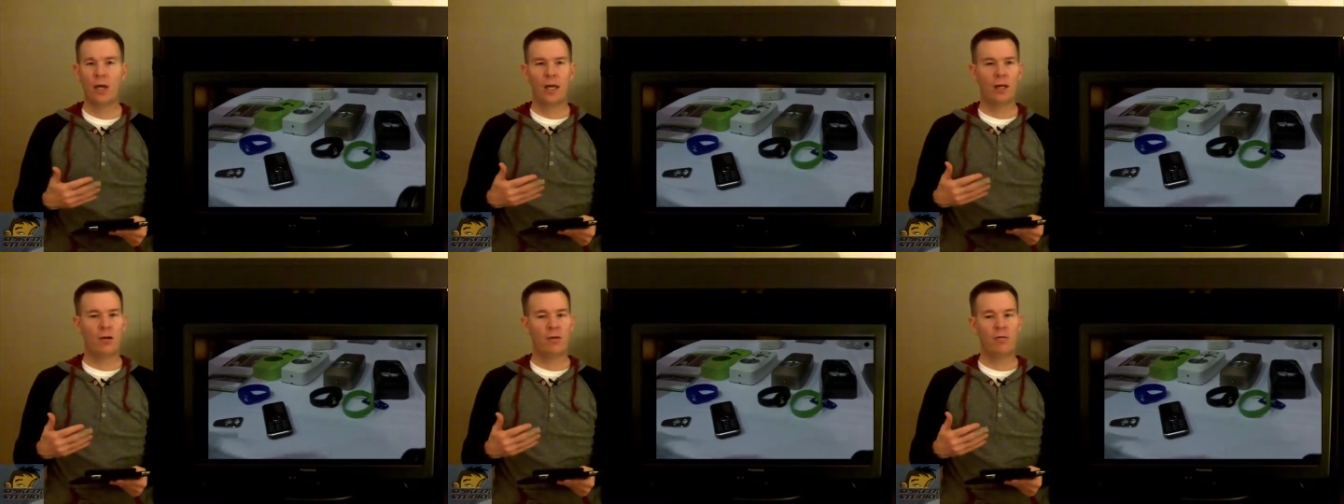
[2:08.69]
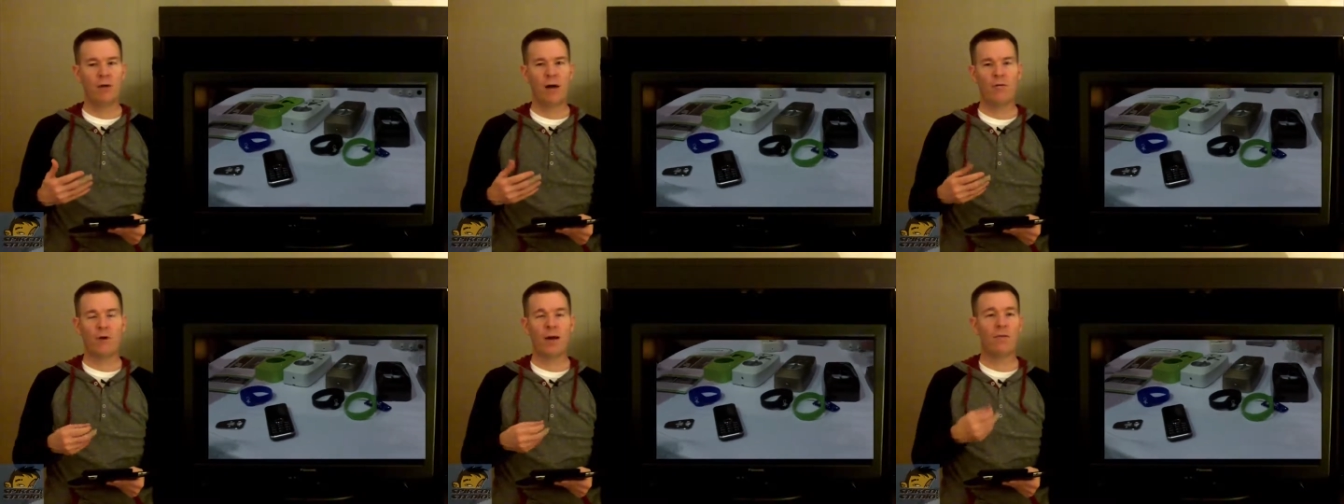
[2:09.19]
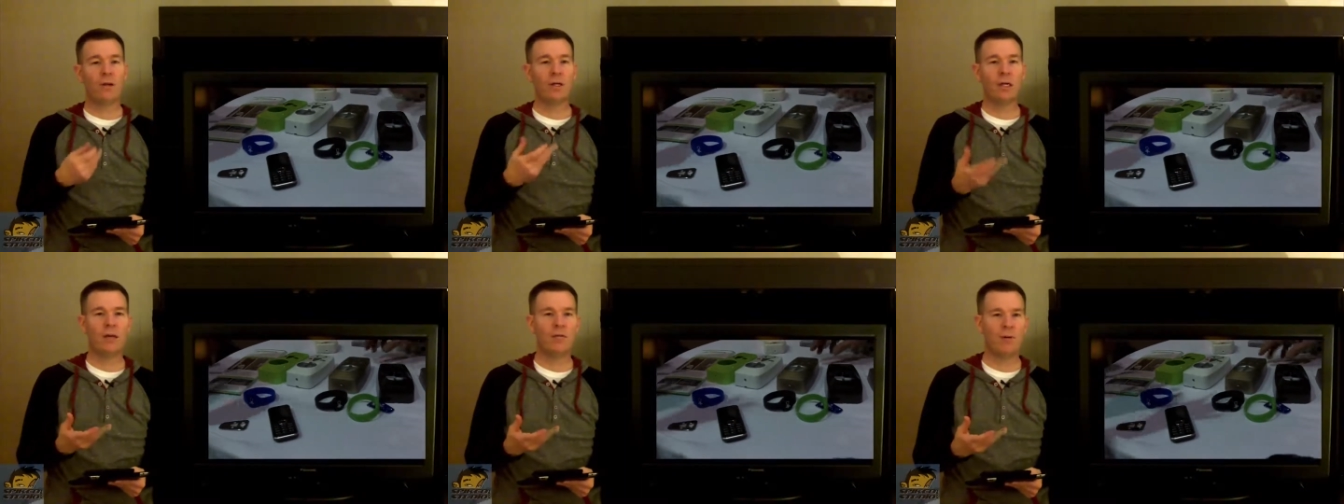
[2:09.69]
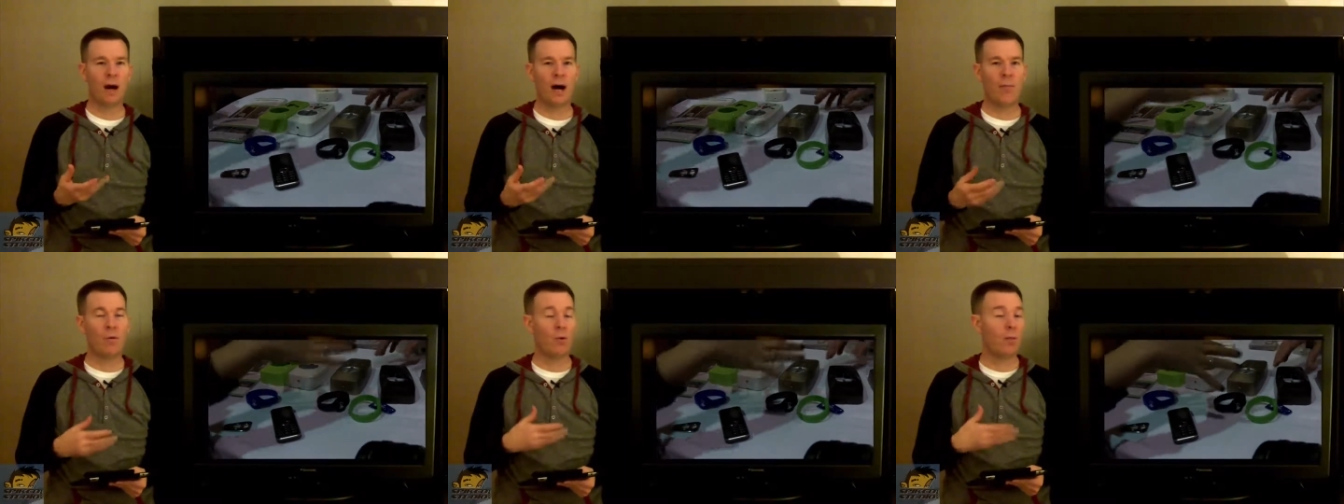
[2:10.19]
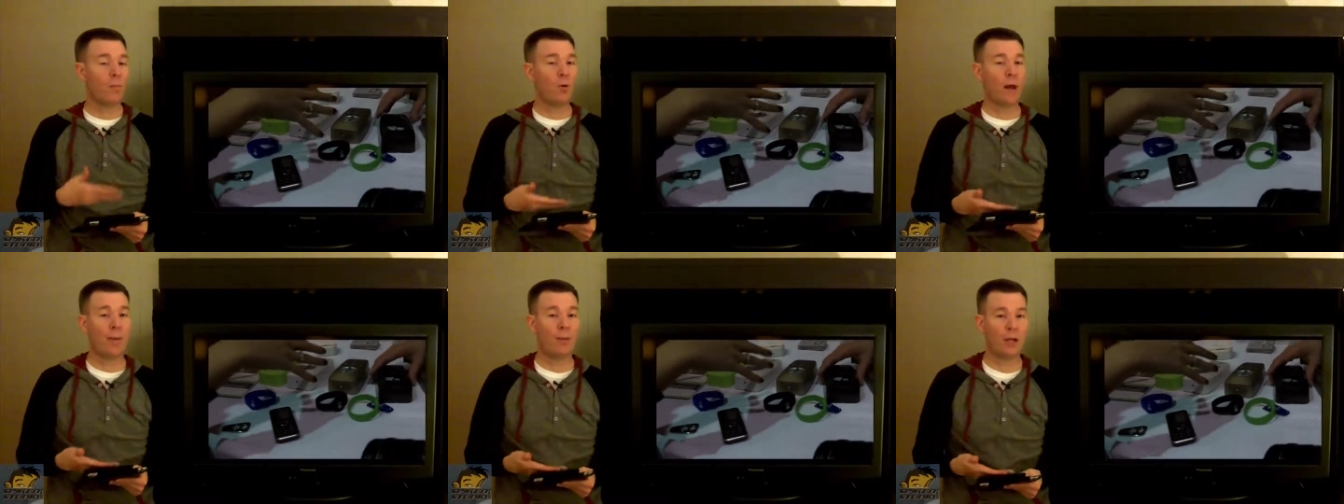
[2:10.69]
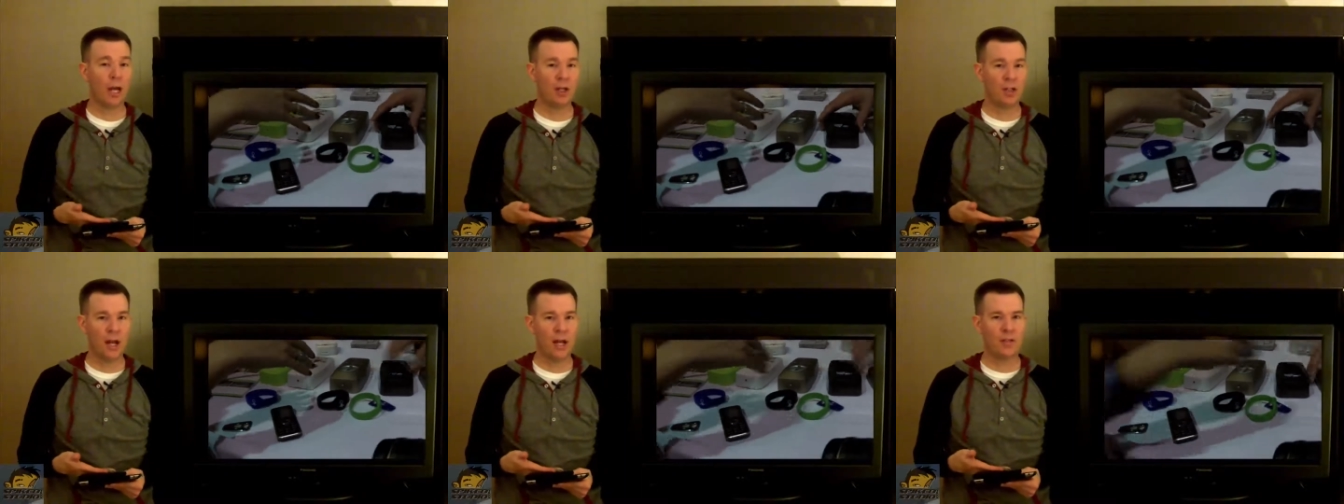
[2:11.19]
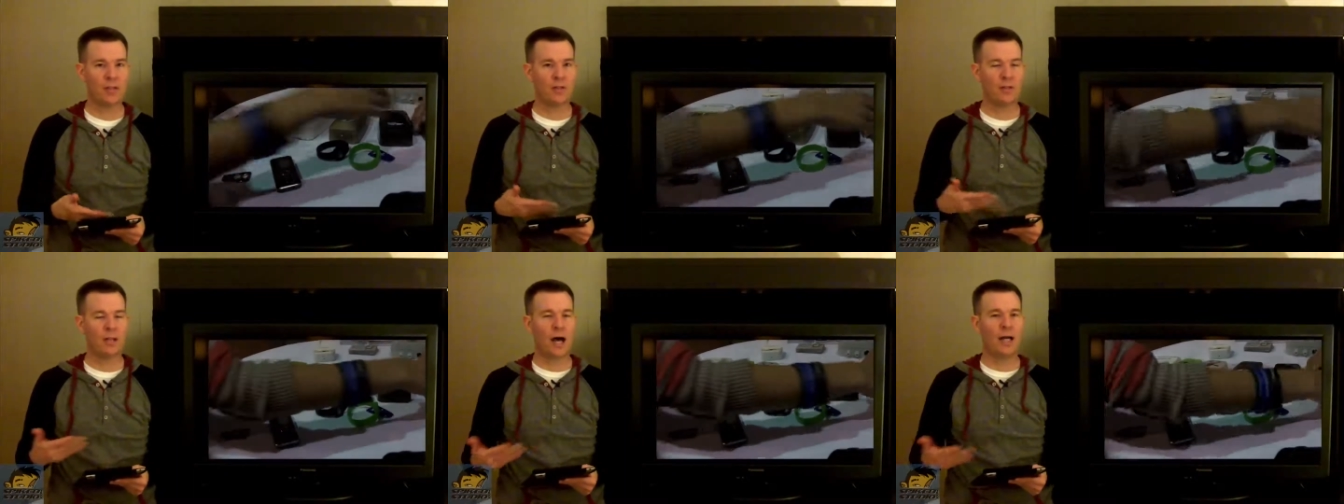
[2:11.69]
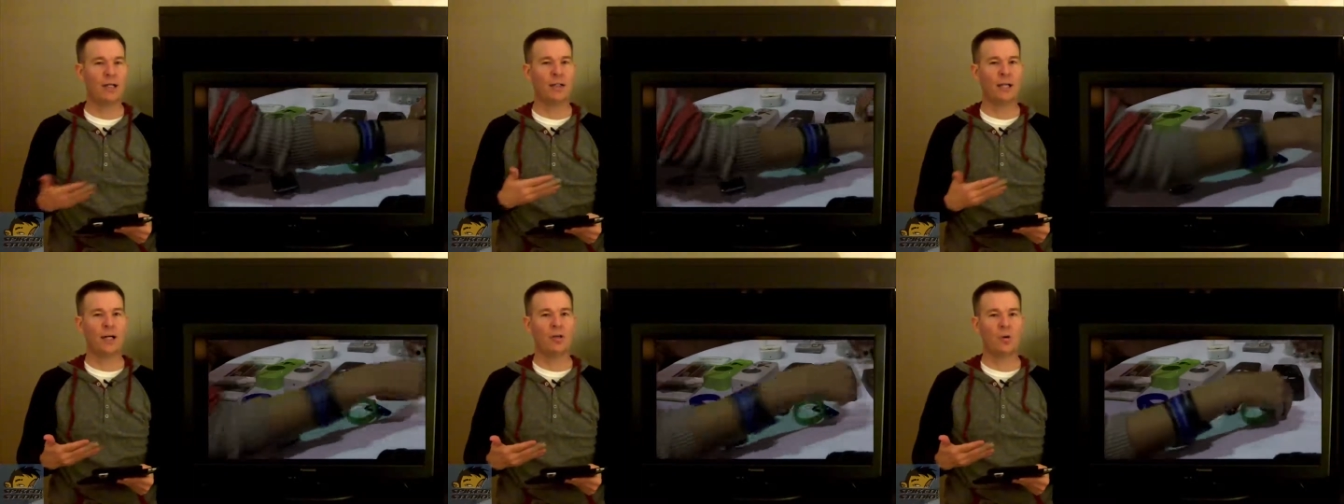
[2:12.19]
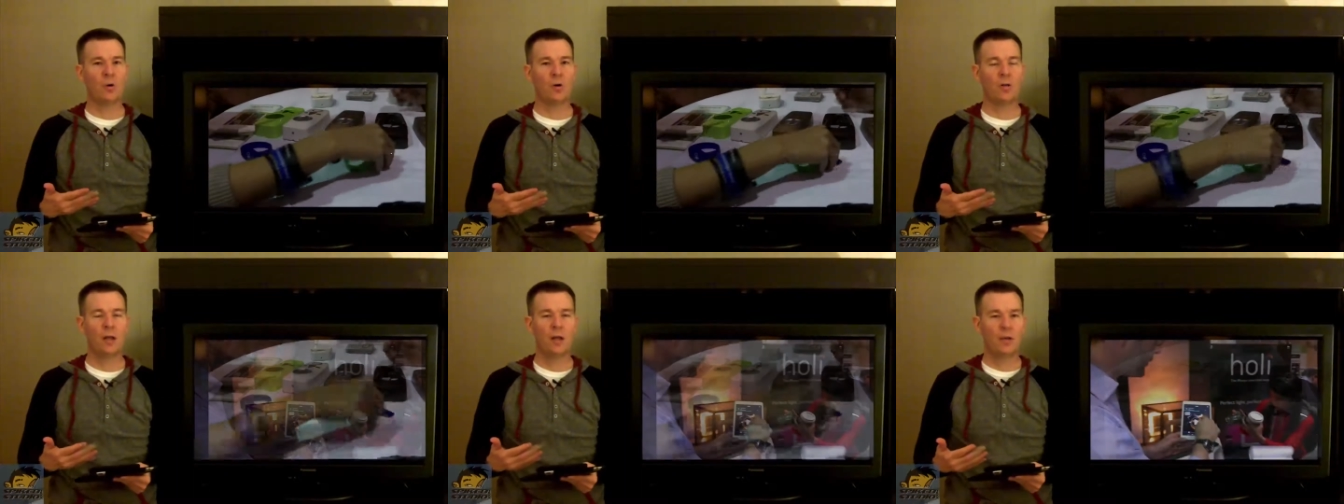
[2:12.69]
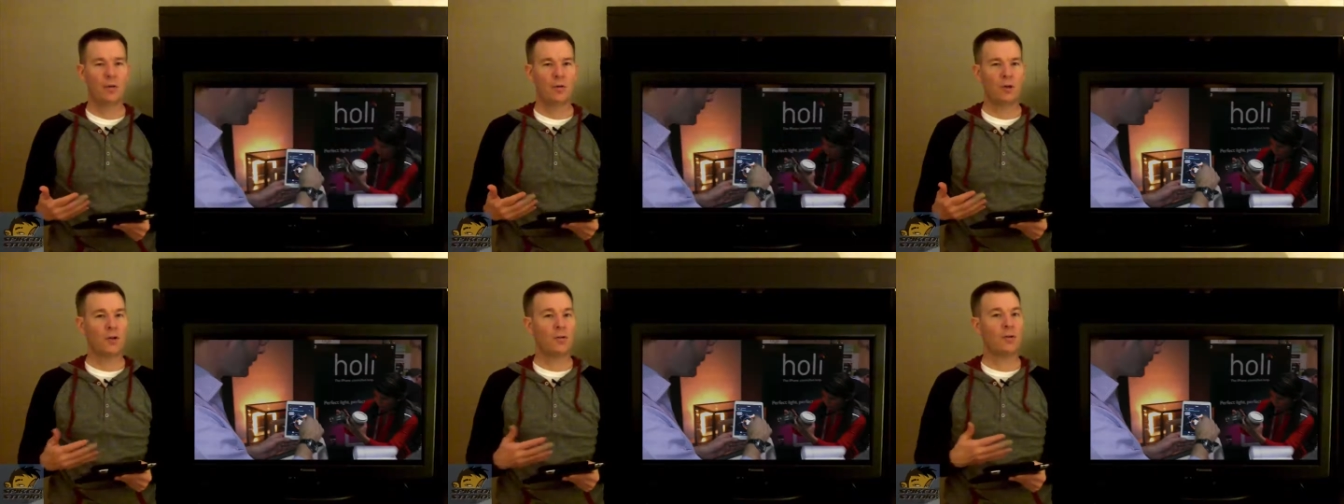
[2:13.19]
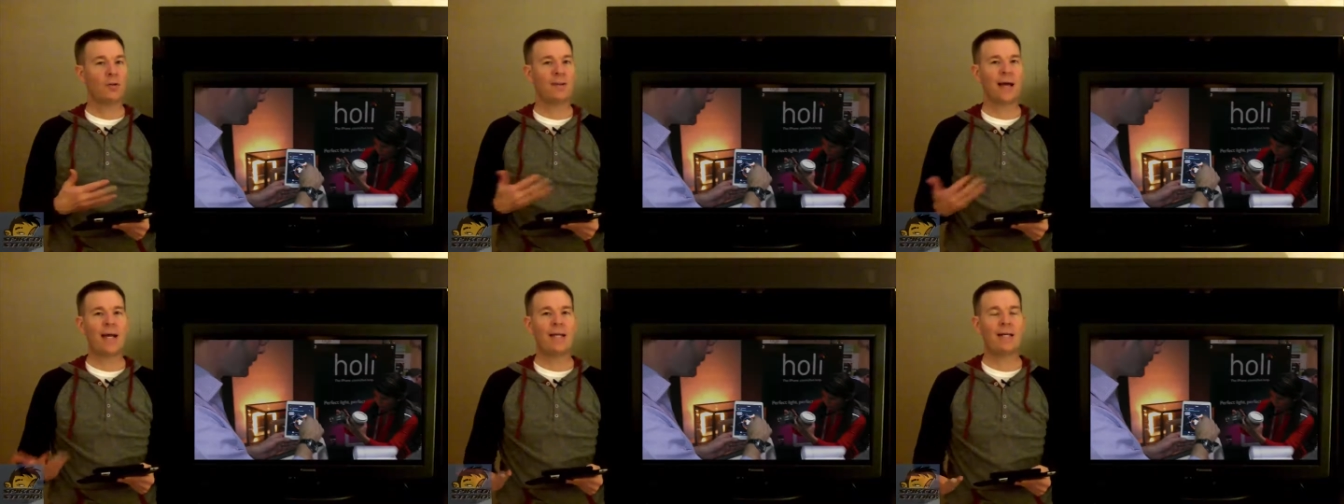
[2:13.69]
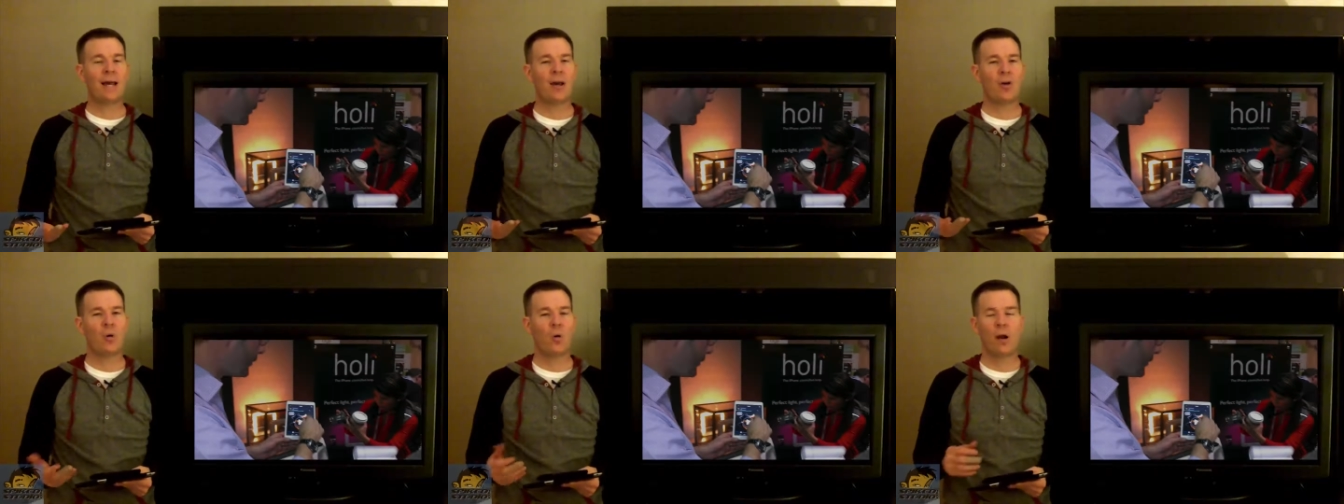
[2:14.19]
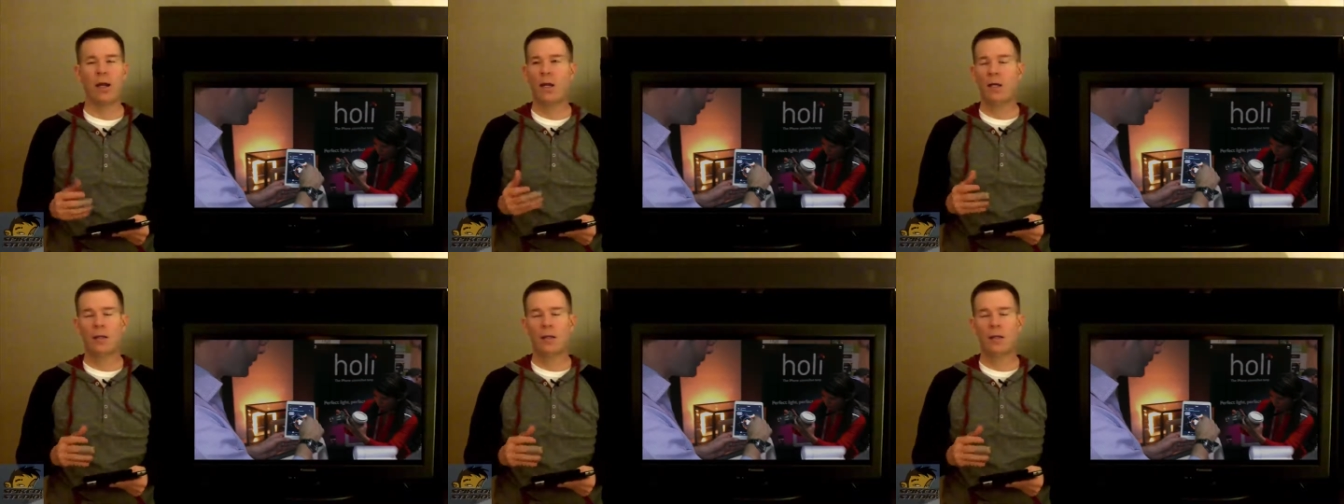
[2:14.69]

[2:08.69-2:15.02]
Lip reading: It could involve you having a key fob or remote application access to lock and unlock doors. There was also the lighting category.